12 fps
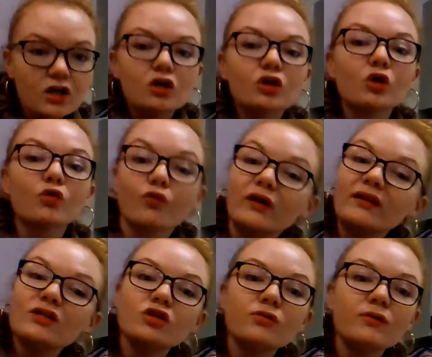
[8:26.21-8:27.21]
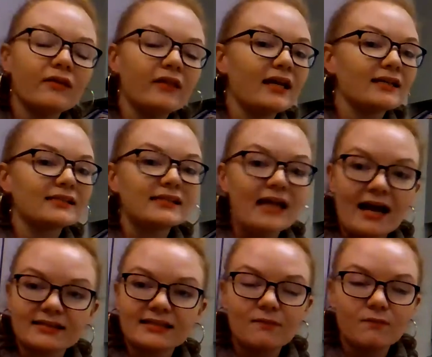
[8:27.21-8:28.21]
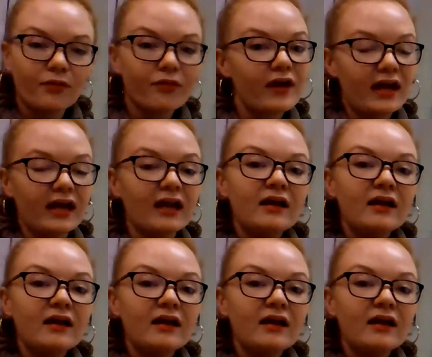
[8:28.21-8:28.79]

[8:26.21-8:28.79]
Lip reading: You're really doing the exact same thing.